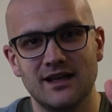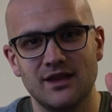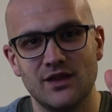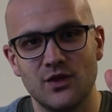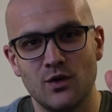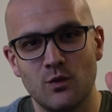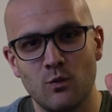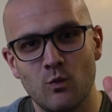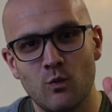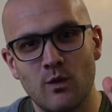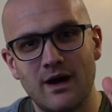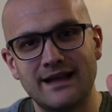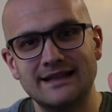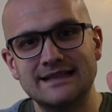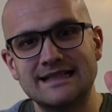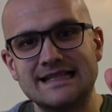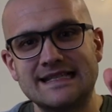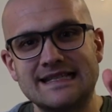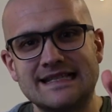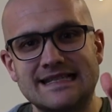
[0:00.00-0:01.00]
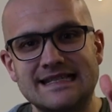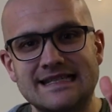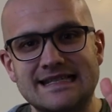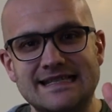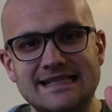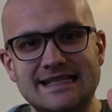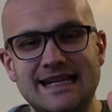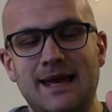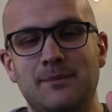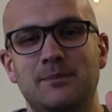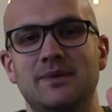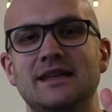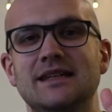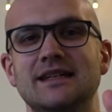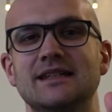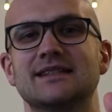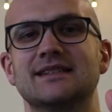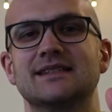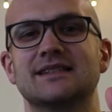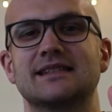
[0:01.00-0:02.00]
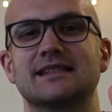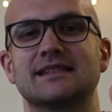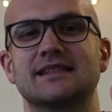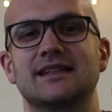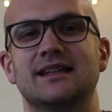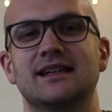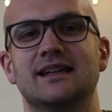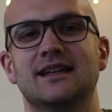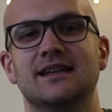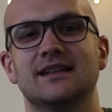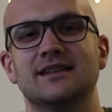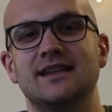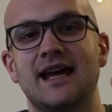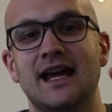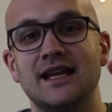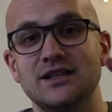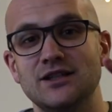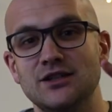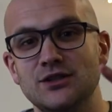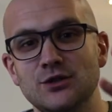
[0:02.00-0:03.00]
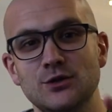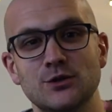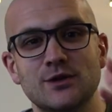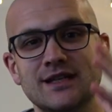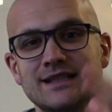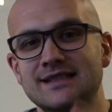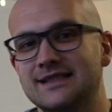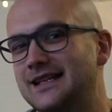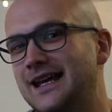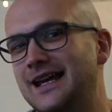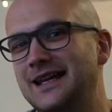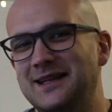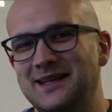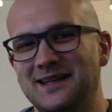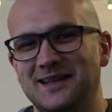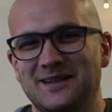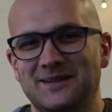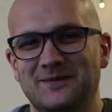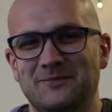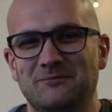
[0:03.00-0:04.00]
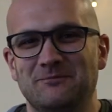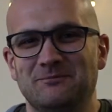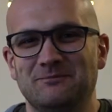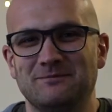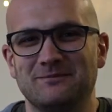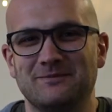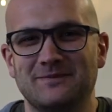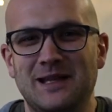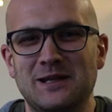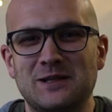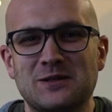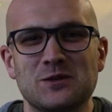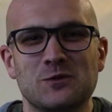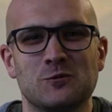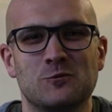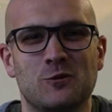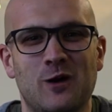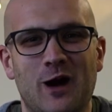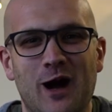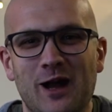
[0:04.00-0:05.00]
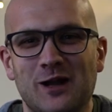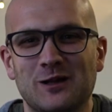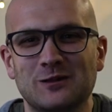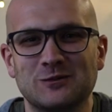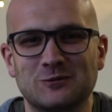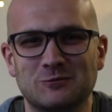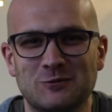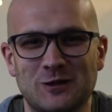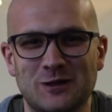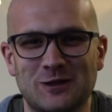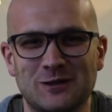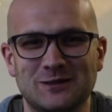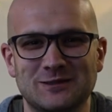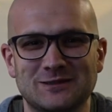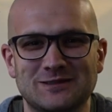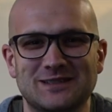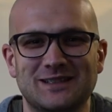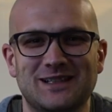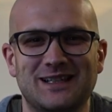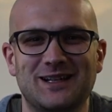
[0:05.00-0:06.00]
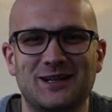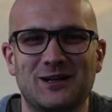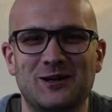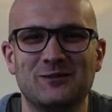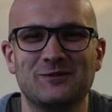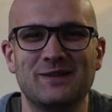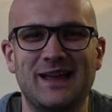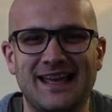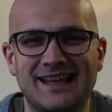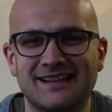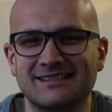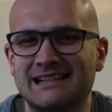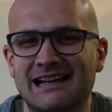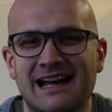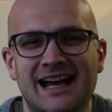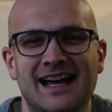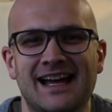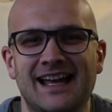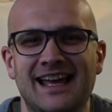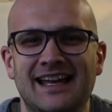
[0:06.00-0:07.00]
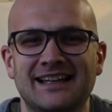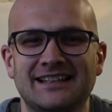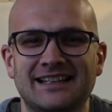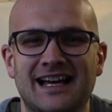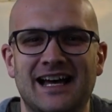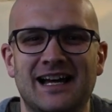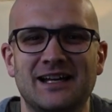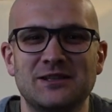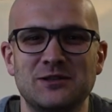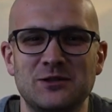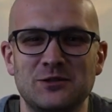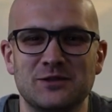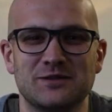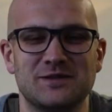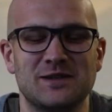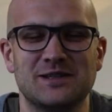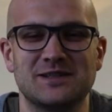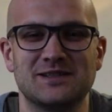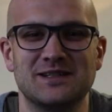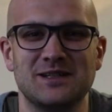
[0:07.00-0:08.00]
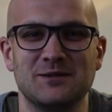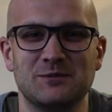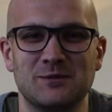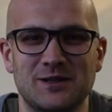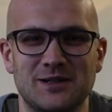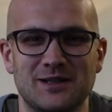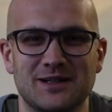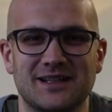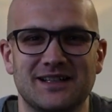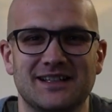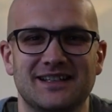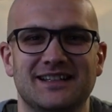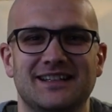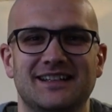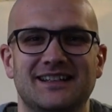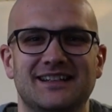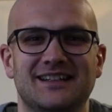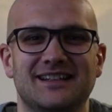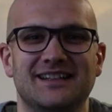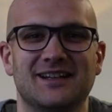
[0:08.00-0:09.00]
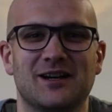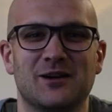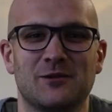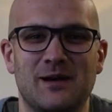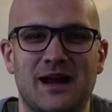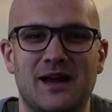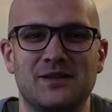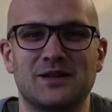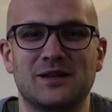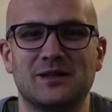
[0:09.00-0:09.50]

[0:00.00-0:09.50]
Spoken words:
the one step is that you can take into the wild world of LR university work around the